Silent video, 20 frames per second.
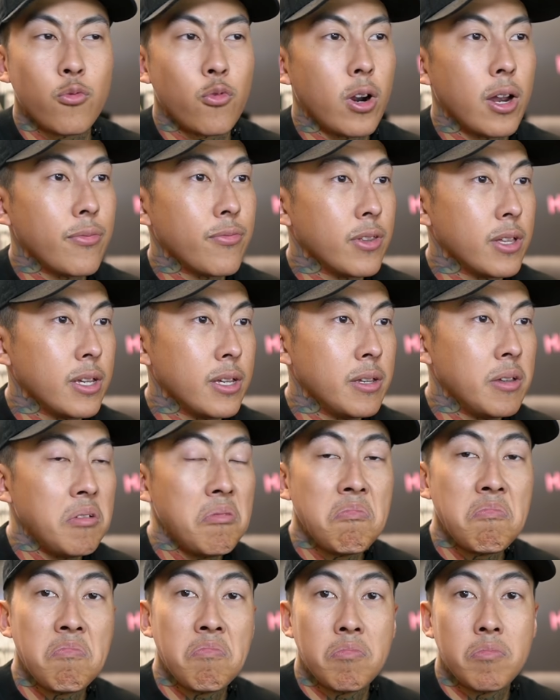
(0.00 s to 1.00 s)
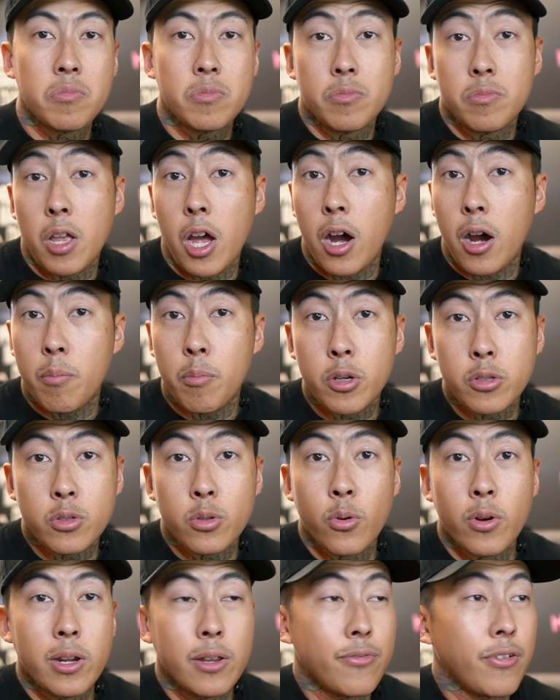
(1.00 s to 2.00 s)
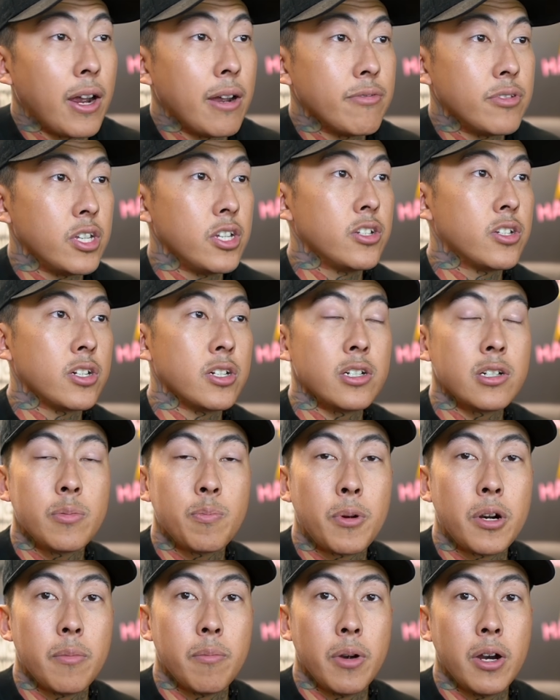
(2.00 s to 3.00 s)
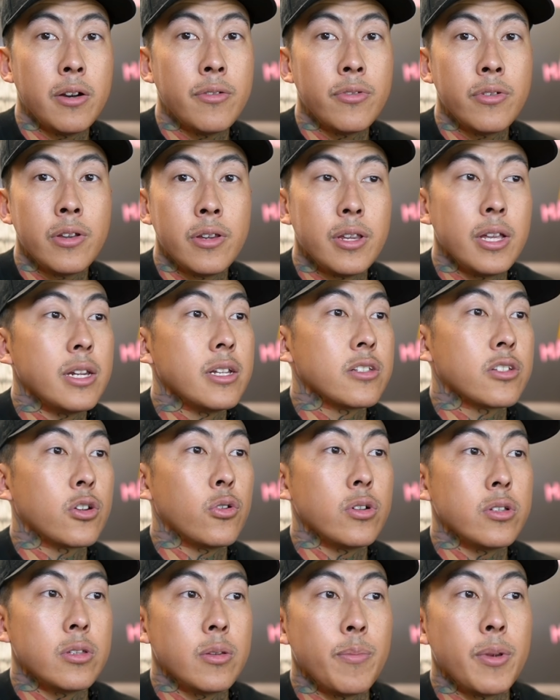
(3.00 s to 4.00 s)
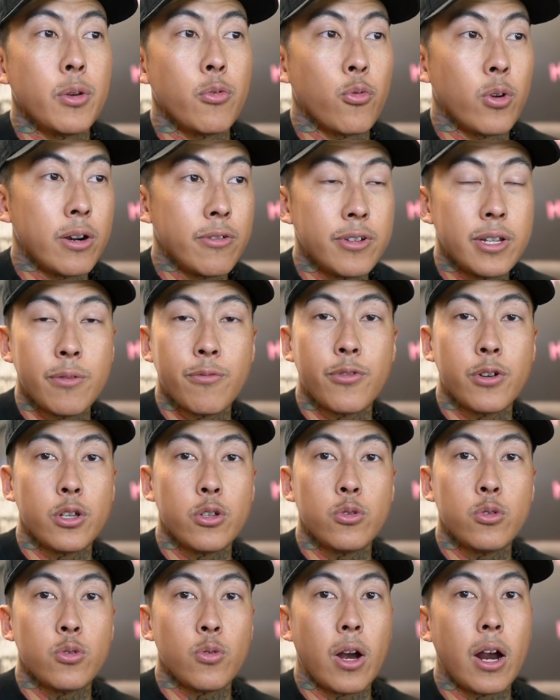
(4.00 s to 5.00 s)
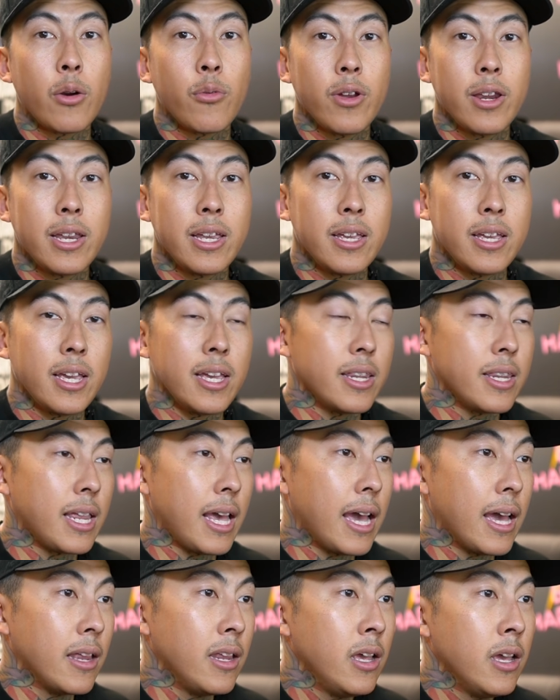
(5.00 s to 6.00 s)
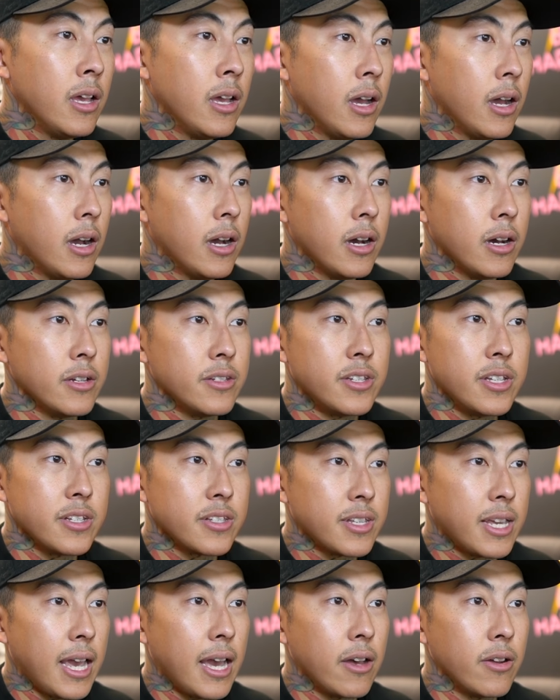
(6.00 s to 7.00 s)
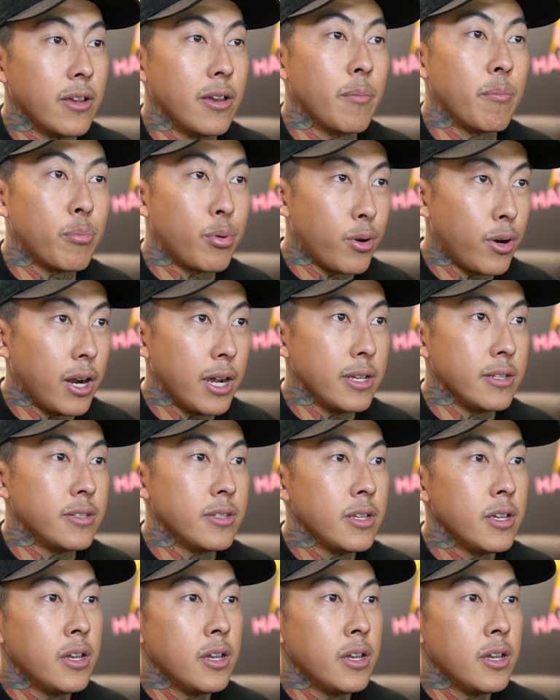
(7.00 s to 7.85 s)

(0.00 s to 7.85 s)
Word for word: roughly almost twenty-five t-shirts per month, then it's going to be worth it for you to already get that uh, discounted price.